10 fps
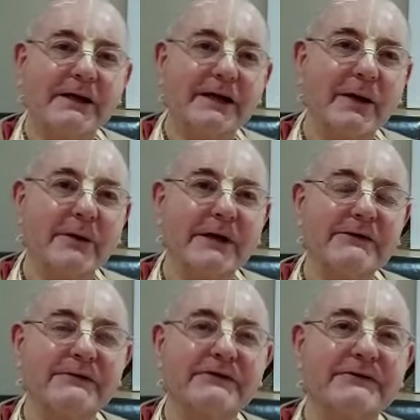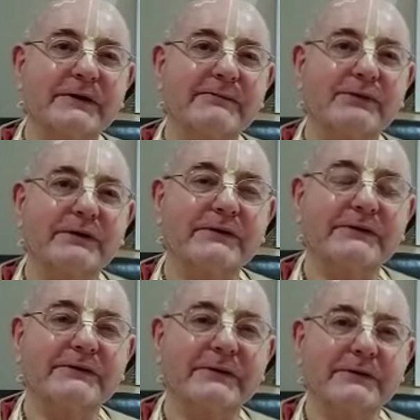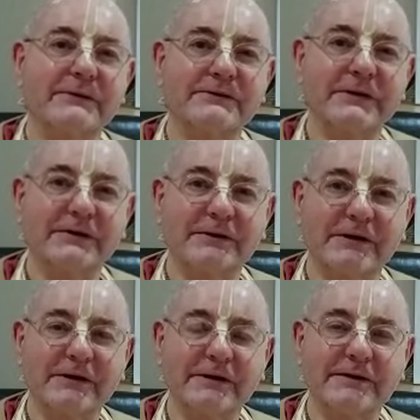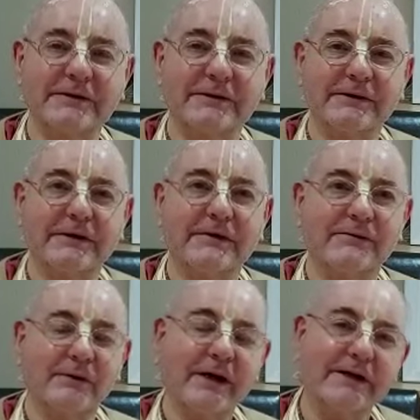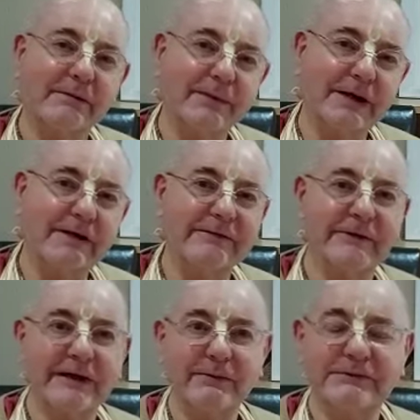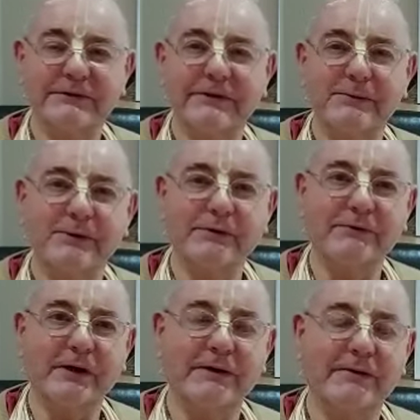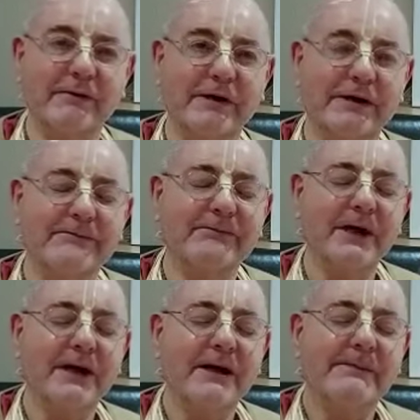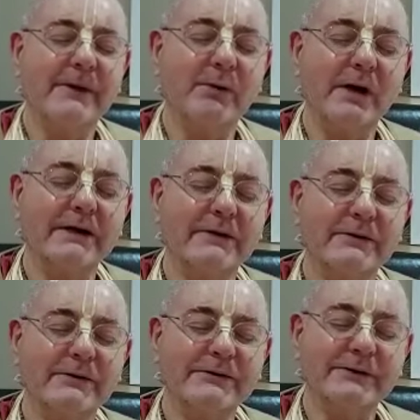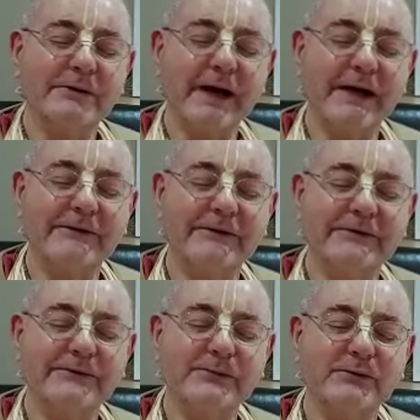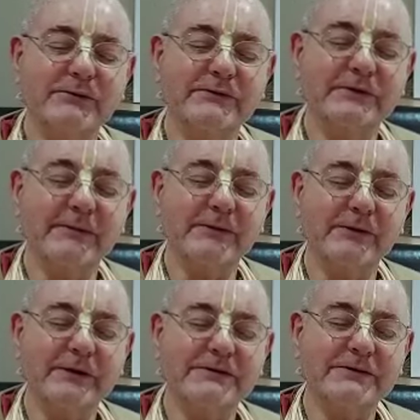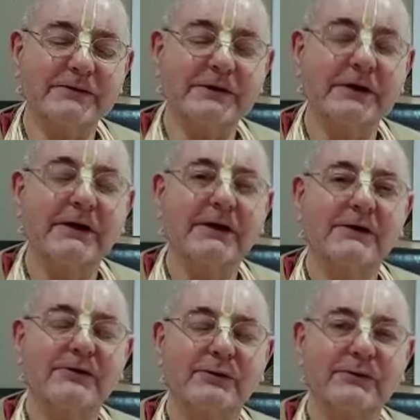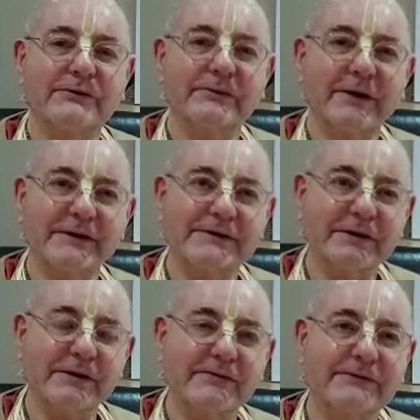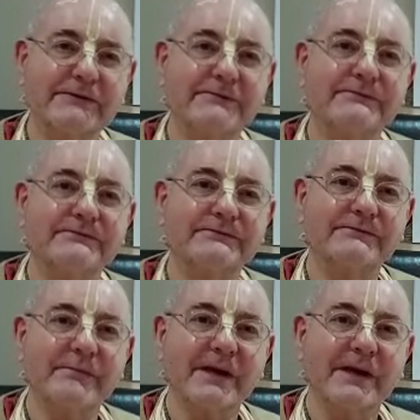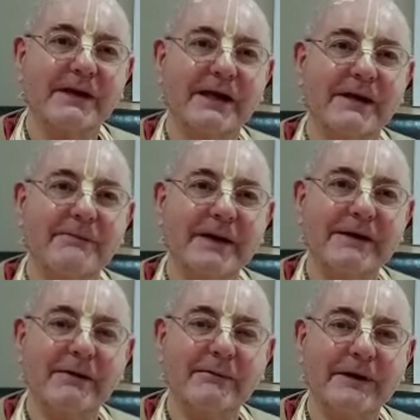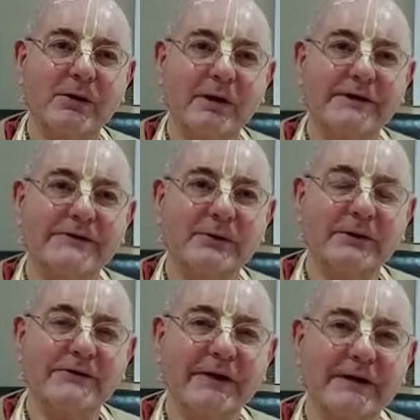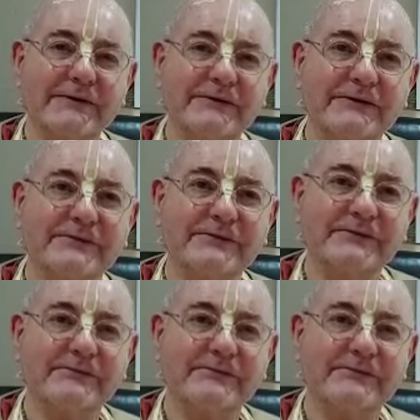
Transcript: Now an interesting point is that Lord Chaitanya, Radha Bhav, he was in the mood of Radharani. But one can also have this mood of separation towards the Vaishnavas. It may not be quite so intense.